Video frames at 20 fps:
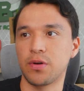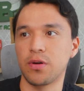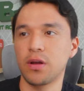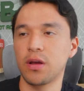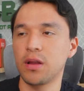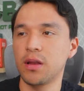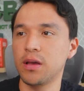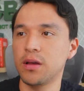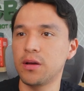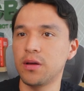going
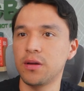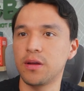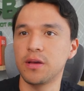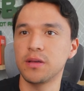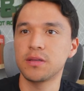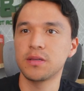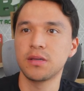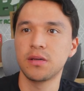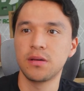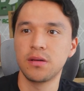to click on
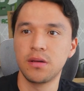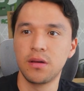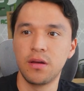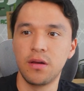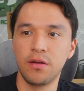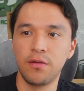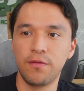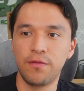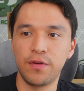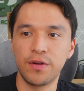it.
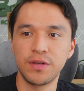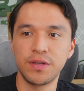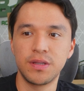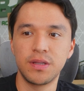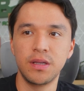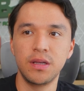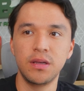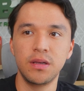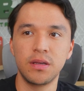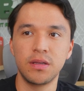First
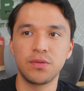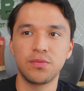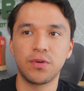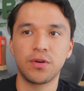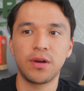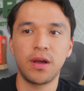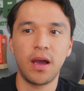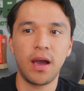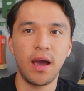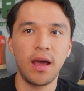thing is
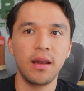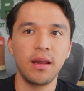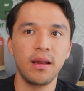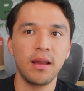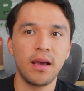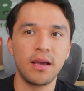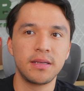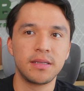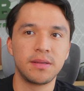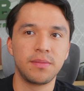we're going to
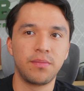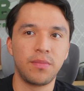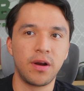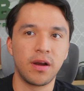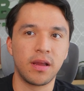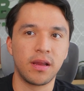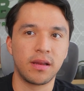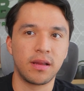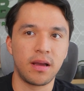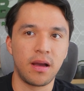analyze the
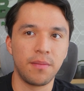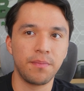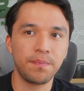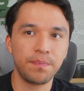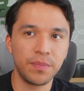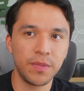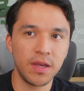market cap.